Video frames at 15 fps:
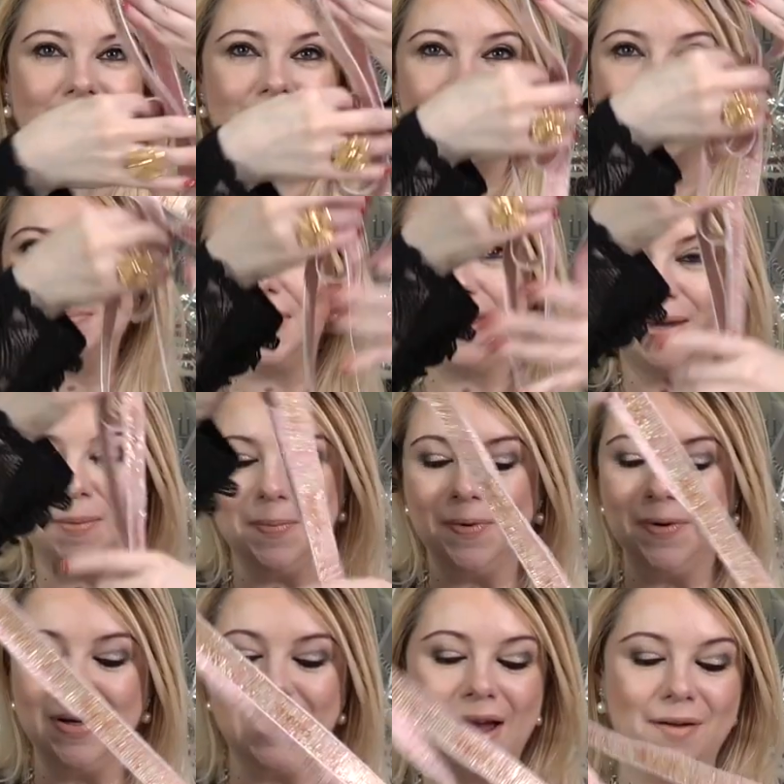and the paper
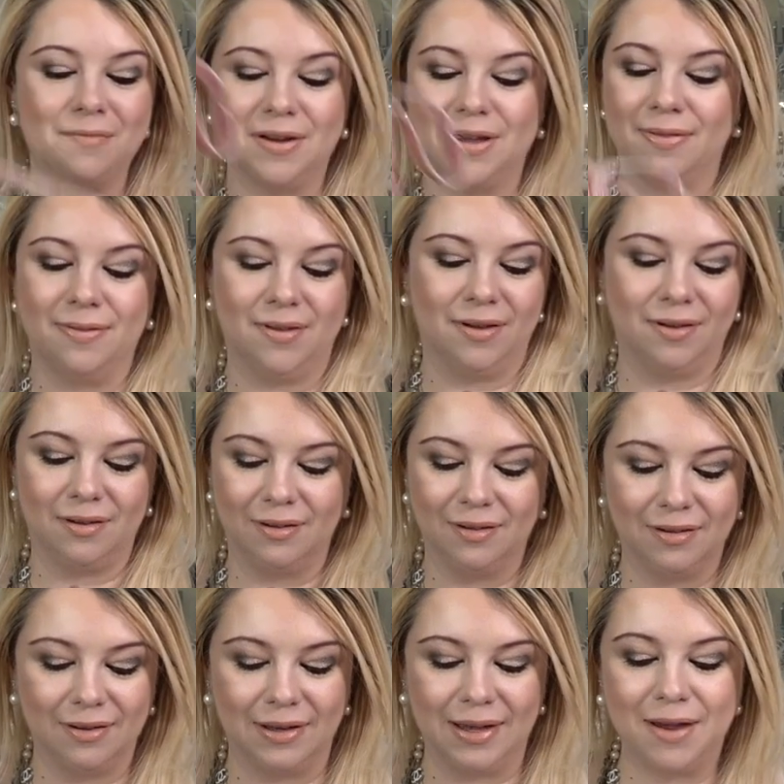and everything.
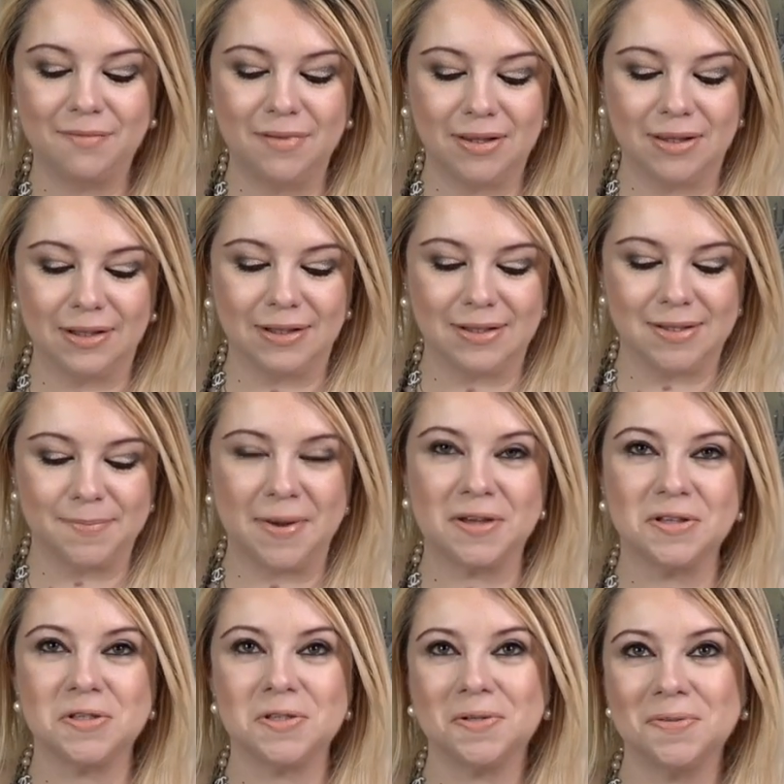Everything is
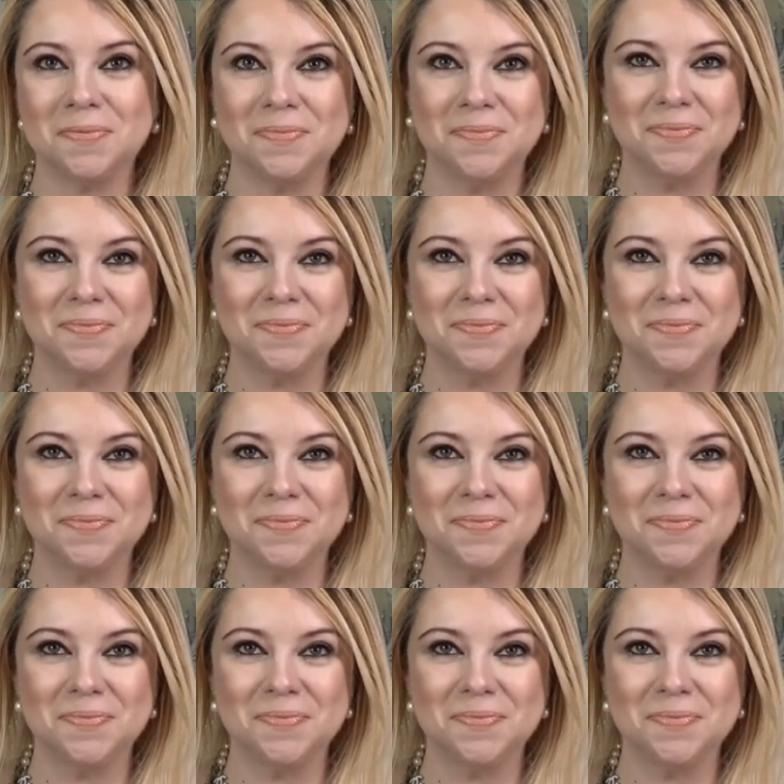special.